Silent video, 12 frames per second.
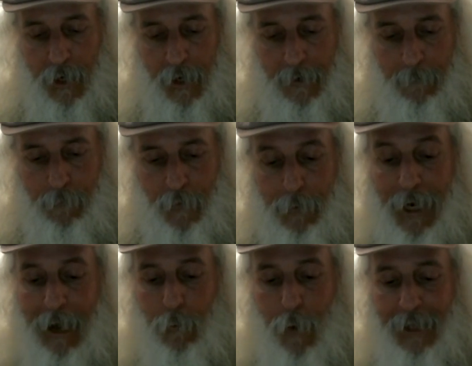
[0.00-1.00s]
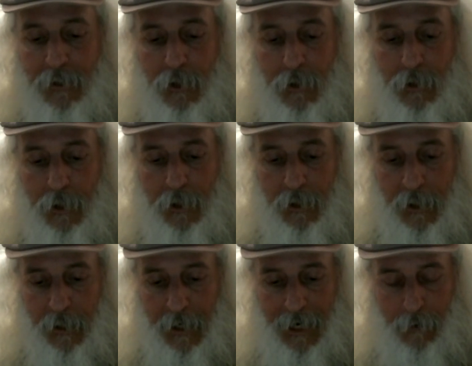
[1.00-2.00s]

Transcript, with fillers: Um, but I went to look, and I